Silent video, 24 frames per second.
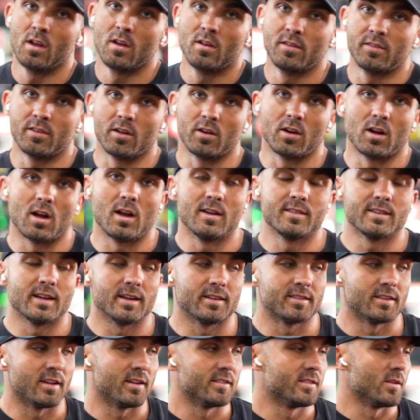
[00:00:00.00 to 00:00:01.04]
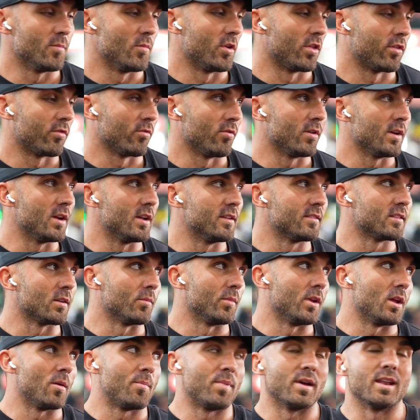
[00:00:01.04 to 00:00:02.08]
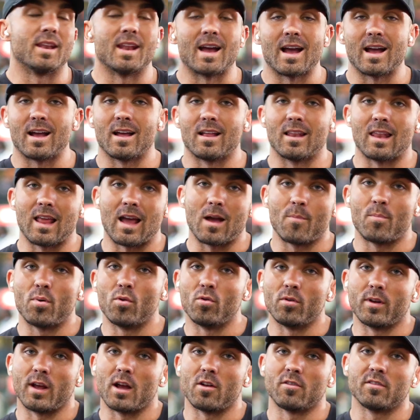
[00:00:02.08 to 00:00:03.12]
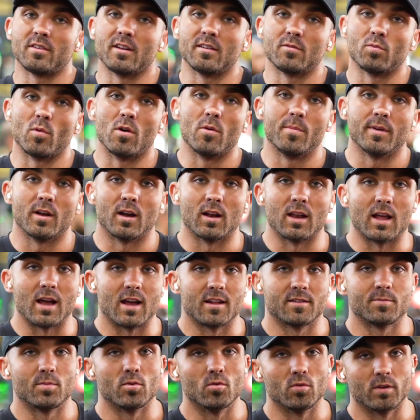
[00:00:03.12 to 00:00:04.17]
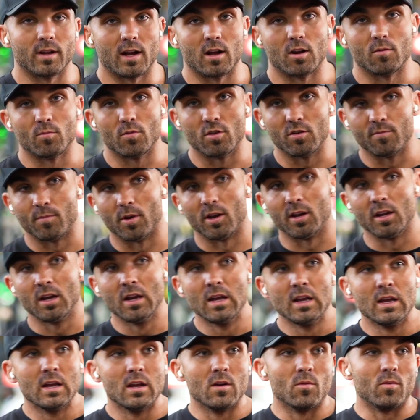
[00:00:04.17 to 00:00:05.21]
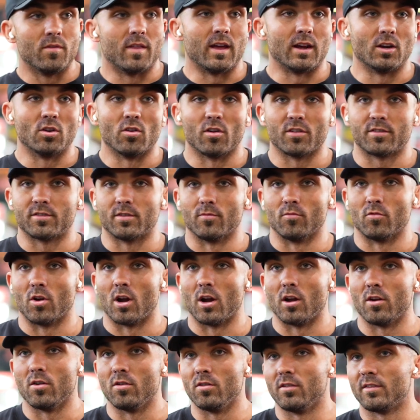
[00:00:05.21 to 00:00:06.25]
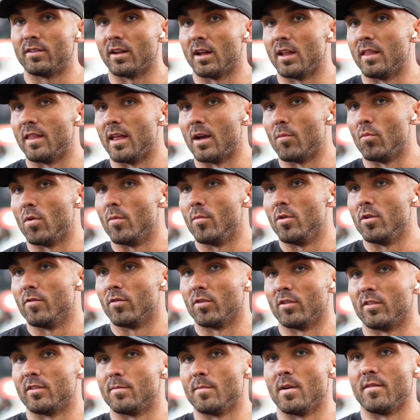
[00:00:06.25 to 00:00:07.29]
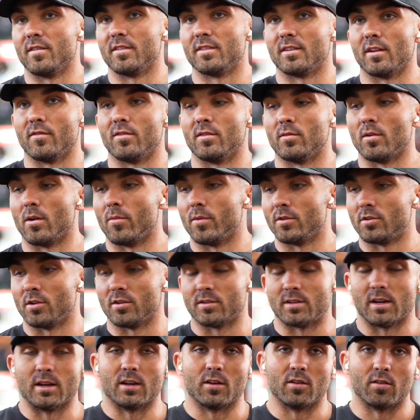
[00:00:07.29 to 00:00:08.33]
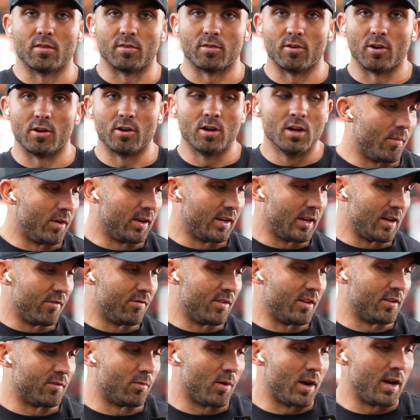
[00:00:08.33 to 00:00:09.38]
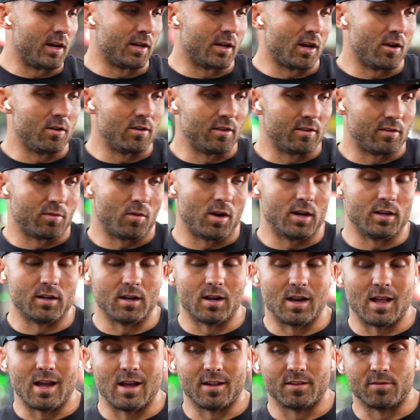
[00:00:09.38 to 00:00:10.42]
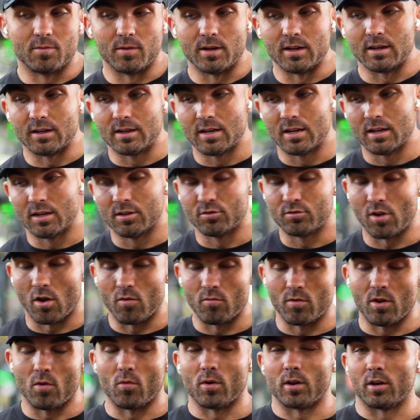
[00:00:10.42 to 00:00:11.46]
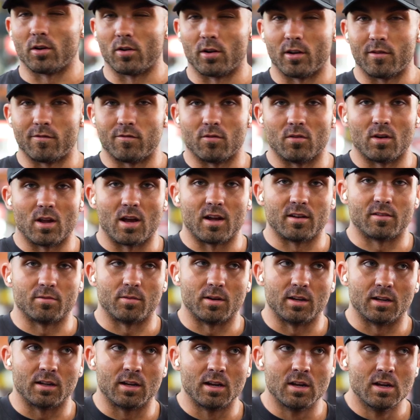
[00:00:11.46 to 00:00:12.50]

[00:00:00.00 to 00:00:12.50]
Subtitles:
So guys, exercise number 3 is going to be a PANATTA lat pull down. So this will be our last pull down movement. We've then got some rows, and then we'll move on to some other stuff as well, which I'll take you through. I'm going to give this weight a go. This is what I done last week. Don't know what I got it for last week.